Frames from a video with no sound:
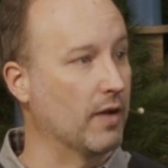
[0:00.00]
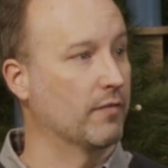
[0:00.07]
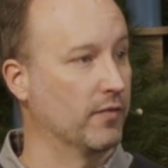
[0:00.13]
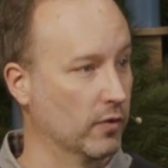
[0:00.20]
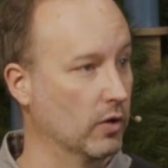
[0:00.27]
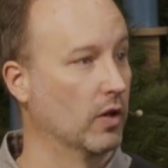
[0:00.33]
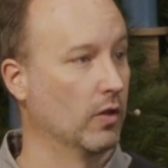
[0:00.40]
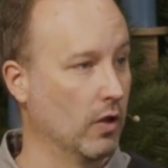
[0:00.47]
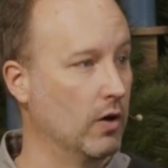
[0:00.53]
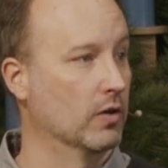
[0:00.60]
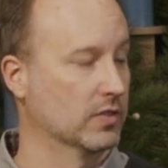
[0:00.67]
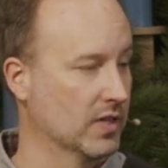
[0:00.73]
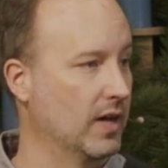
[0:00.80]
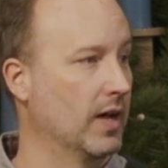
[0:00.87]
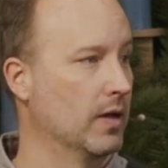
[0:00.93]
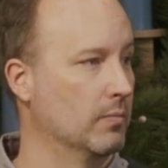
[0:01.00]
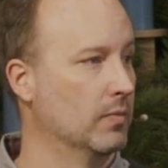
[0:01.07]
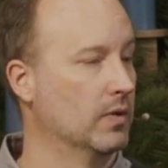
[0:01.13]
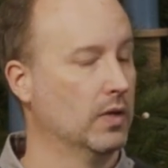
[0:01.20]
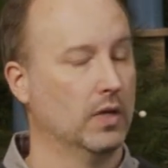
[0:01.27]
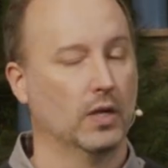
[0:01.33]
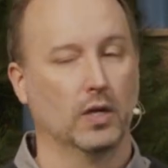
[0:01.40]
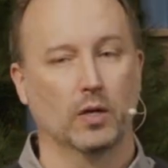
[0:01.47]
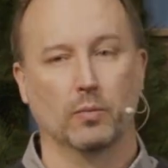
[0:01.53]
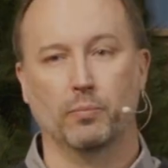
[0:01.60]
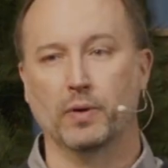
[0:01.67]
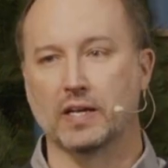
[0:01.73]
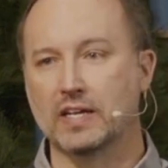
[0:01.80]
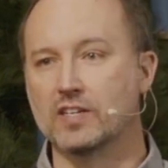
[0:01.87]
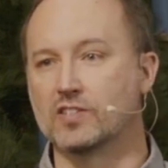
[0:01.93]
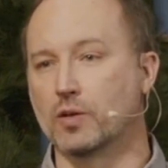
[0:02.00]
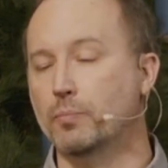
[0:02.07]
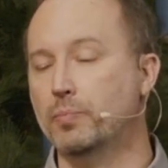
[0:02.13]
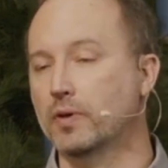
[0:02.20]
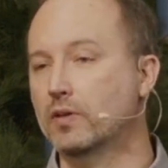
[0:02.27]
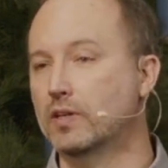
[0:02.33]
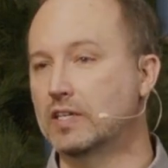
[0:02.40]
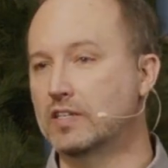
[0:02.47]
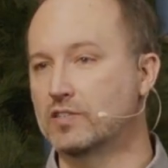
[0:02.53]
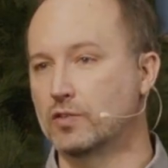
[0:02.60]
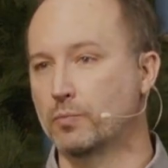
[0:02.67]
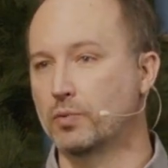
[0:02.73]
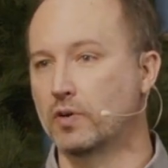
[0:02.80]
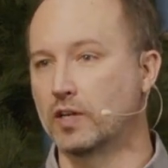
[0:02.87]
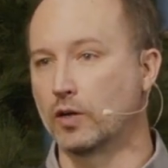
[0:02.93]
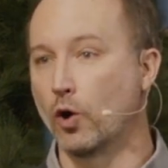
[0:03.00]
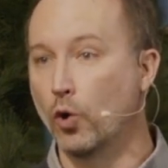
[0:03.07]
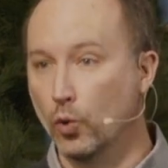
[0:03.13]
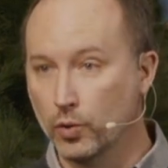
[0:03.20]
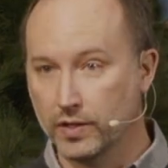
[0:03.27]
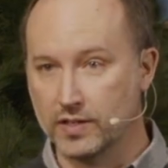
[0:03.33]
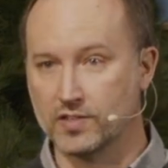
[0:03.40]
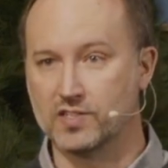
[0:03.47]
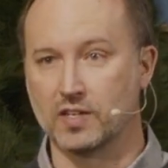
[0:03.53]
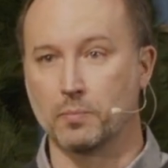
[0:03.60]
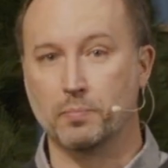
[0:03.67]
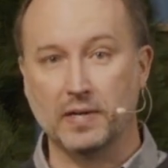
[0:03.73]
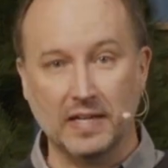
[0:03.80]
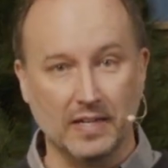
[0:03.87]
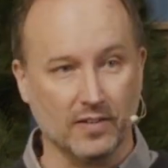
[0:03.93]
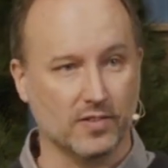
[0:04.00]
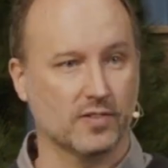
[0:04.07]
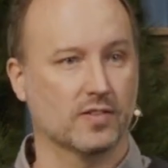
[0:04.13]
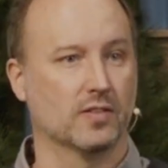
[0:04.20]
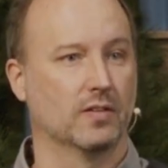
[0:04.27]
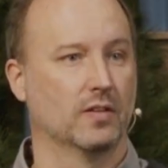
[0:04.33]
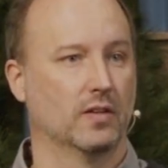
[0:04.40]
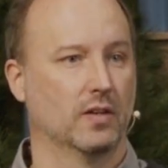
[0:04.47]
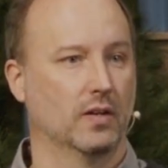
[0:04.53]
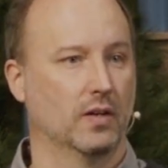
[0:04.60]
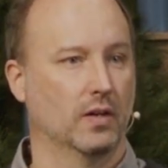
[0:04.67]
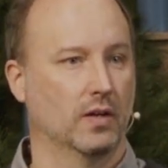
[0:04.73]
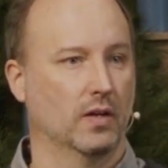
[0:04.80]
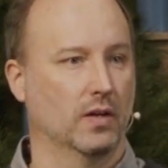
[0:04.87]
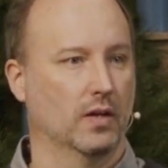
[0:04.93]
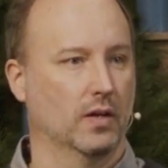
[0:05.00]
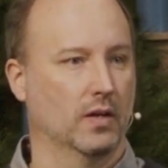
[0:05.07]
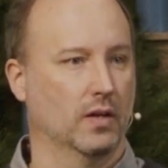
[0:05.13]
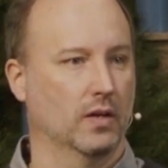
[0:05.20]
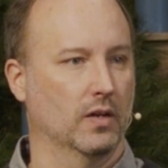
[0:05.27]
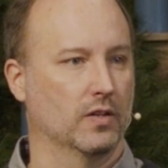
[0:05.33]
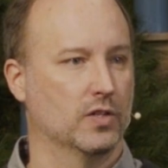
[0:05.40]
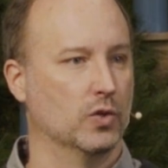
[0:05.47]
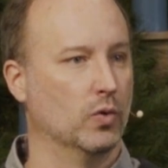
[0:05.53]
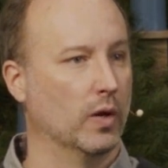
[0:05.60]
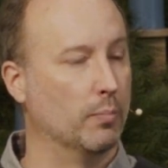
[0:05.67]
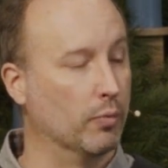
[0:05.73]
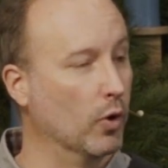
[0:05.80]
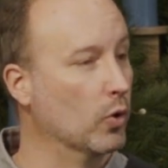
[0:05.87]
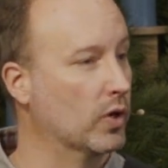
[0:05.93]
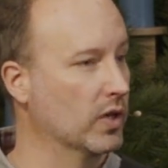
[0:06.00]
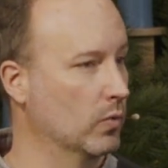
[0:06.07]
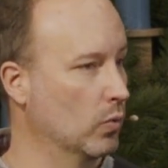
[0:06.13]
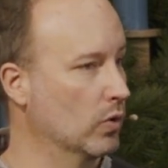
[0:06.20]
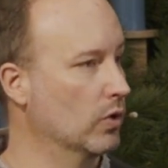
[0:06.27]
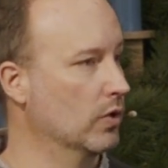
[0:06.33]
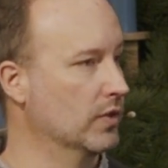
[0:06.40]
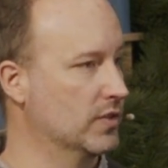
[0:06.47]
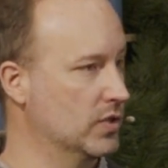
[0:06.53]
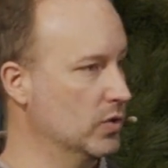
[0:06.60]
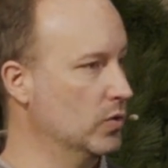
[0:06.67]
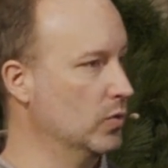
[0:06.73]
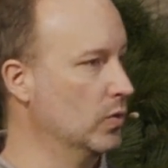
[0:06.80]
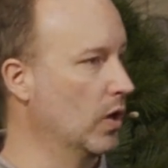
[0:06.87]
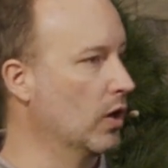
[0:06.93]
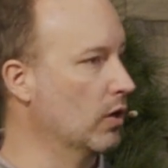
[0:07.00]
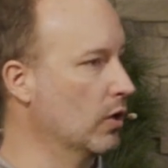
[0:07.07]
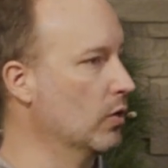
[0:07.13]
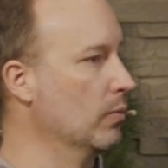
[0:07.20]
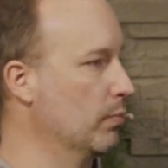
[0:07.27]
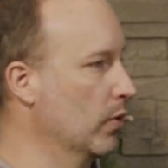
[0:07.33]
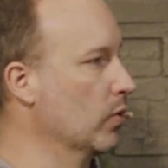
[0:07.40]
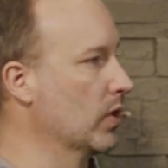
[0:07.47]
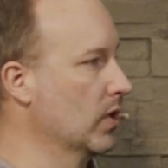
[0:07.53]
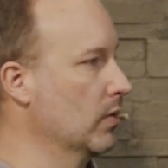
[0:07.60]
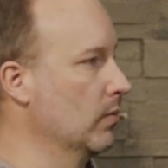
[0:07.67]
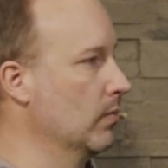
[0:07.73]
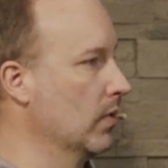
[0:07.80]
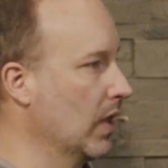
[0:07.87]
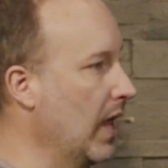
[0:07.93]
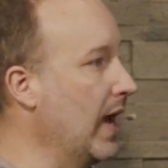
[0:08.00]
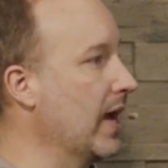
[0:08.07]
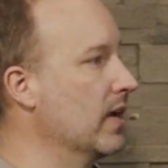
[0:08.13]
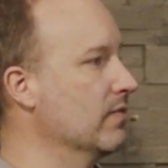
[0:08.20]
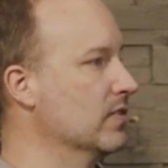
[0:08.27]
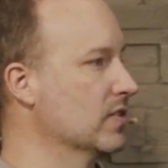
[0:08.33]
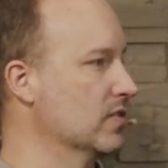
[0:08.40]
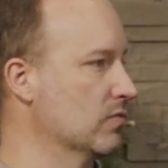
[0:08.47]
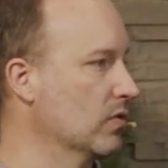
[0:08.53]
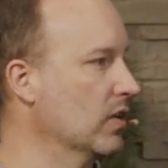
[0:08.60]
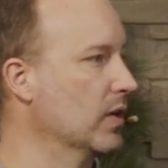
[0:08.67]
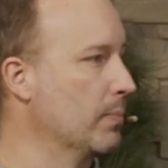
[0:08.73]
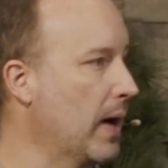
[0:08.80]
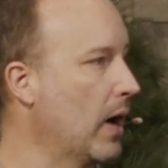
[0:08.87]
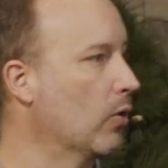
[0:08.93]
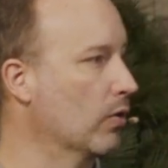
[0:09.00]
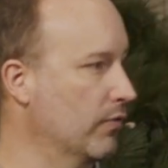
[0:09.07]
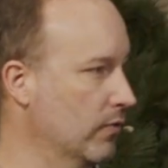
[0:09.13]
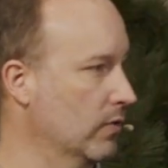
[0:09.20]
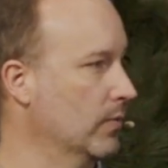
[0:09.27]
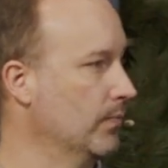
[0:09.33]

for a long time, but His ability to bring wholeness and peace to a broken world, to our own broken lives, is really powerful.